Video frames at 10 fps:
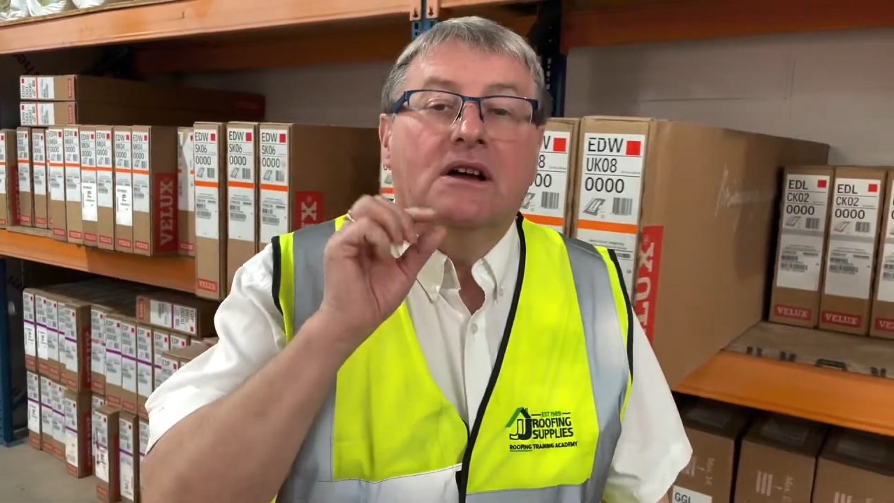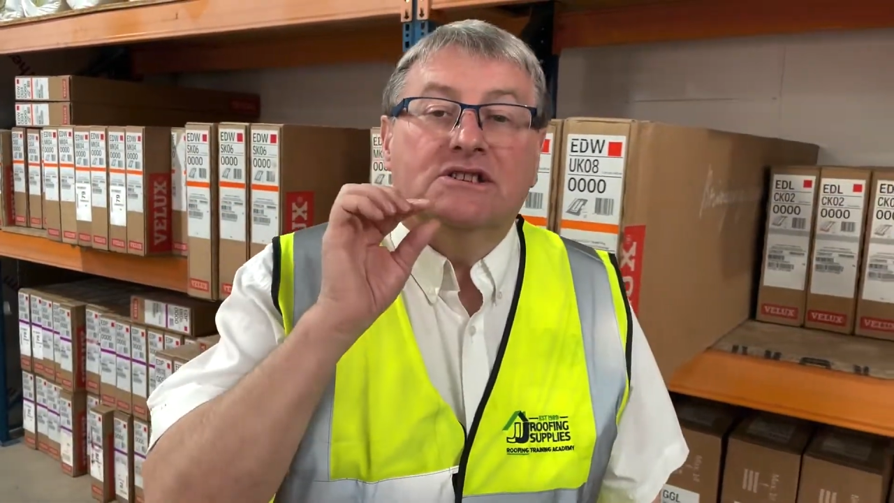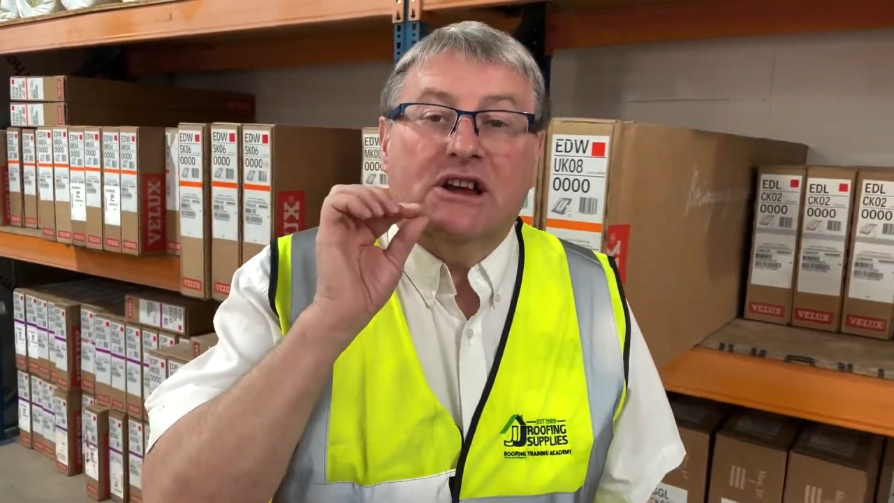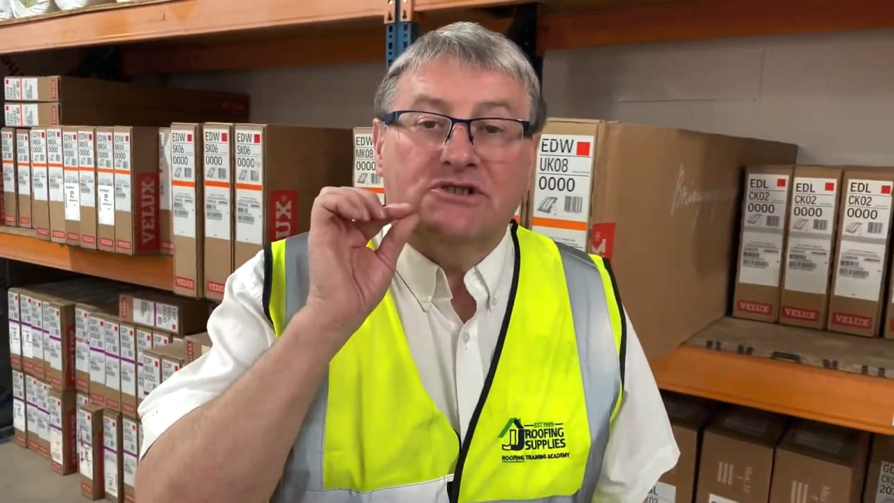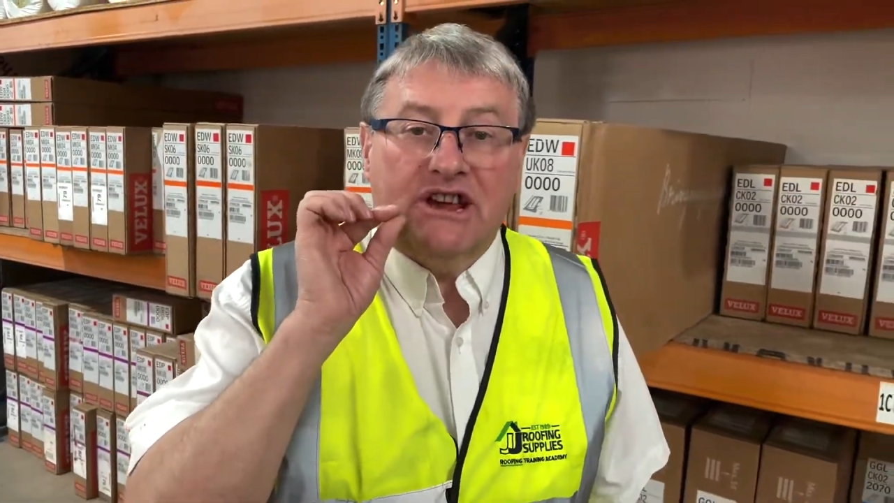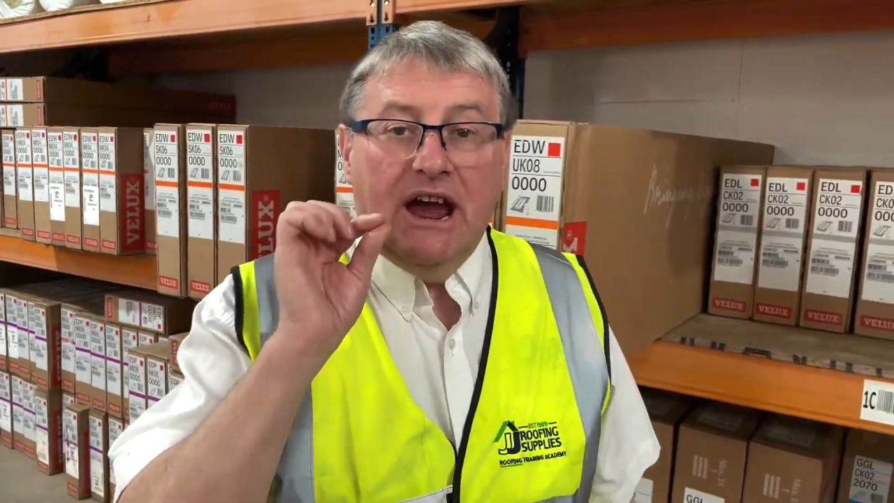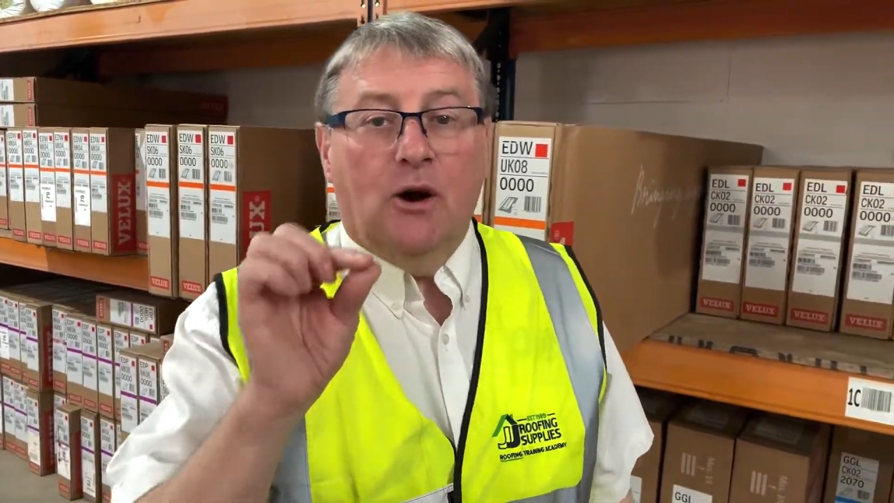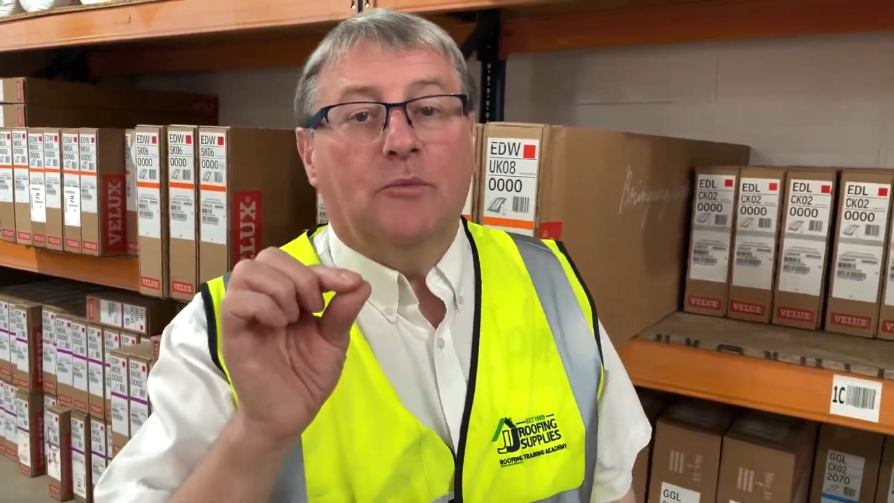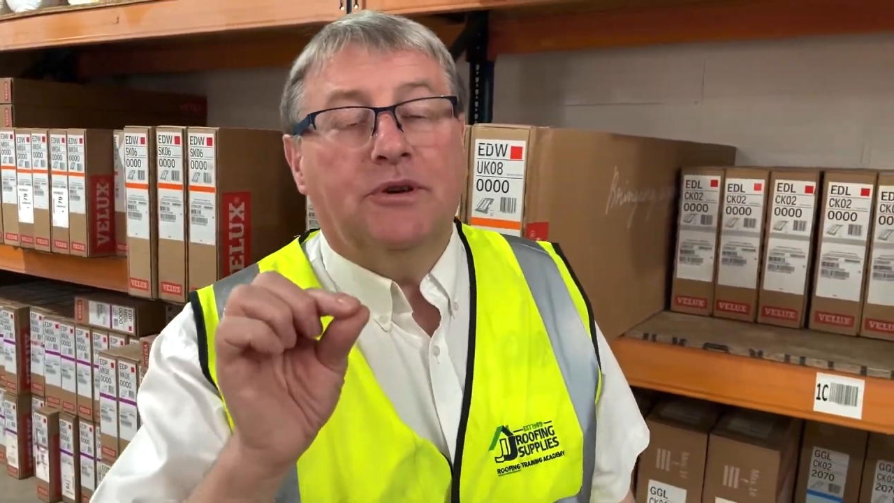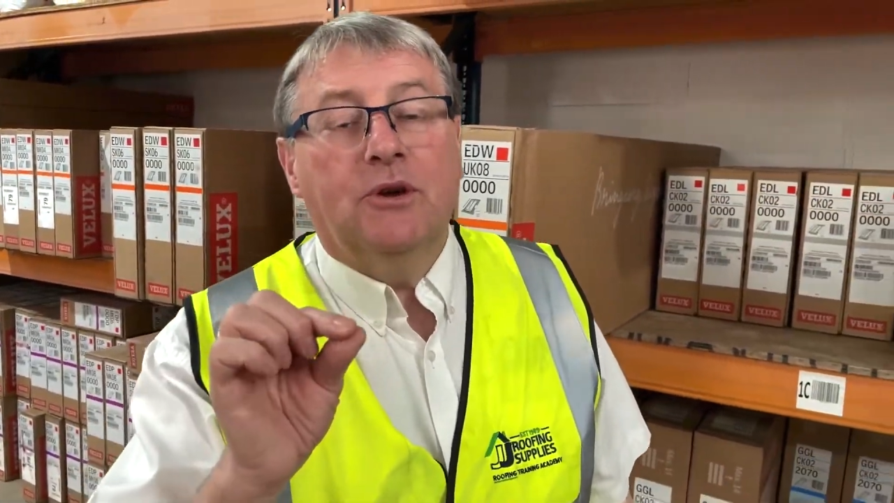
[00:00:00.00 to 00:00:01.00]
So to
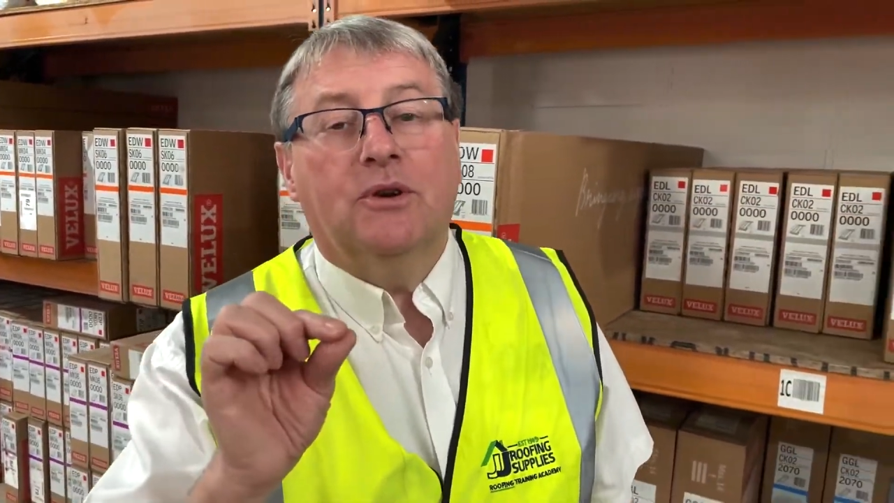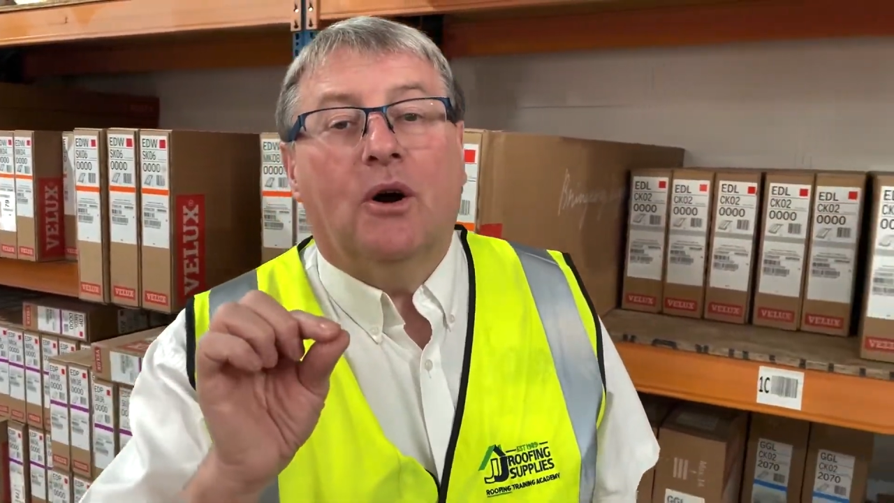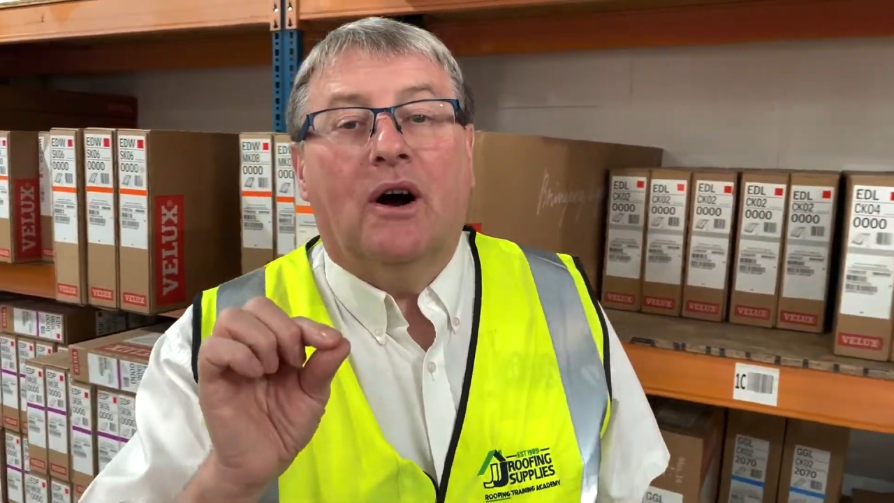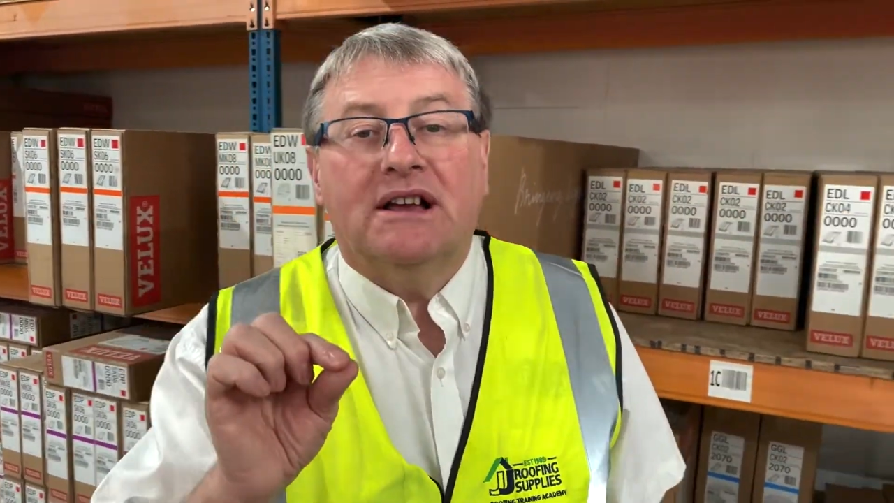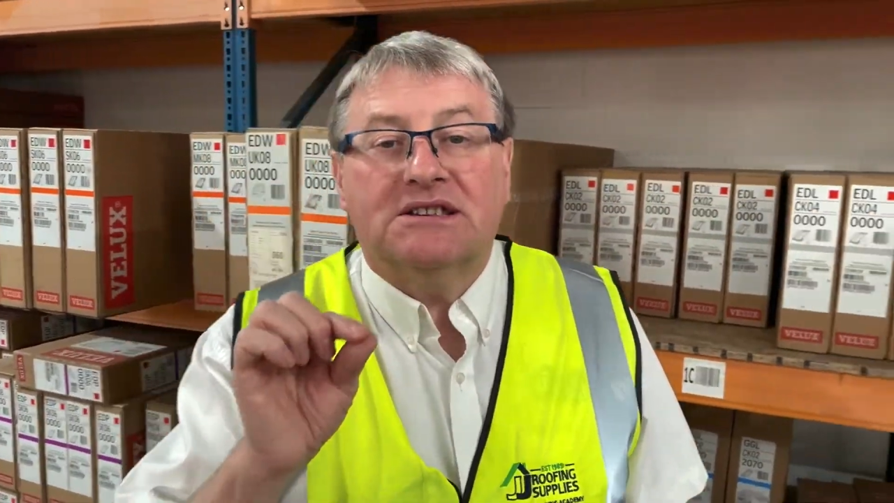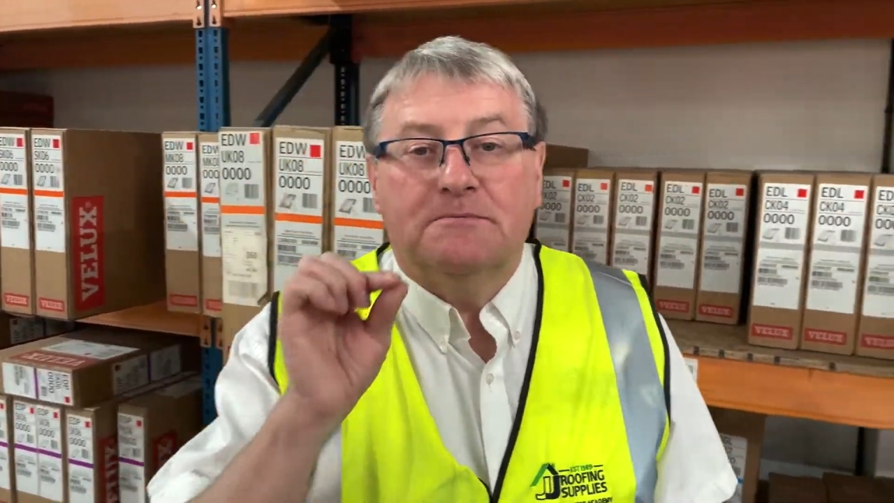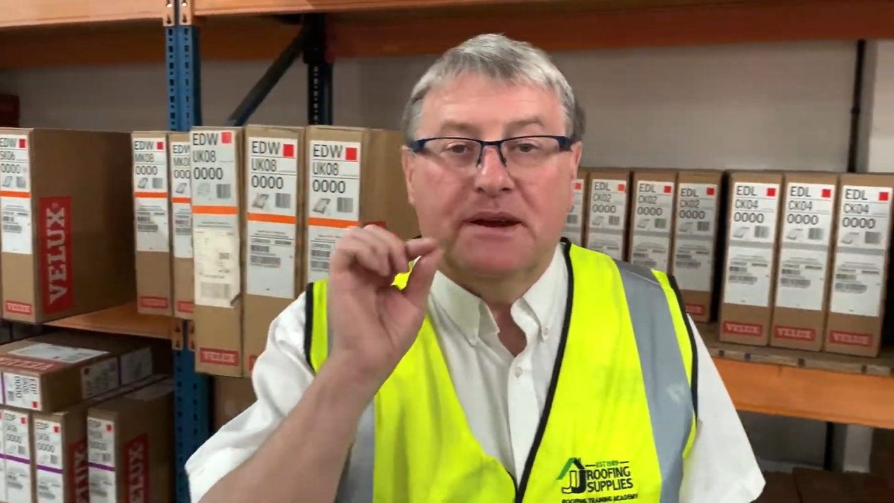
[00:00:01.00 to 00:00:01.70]
help you guys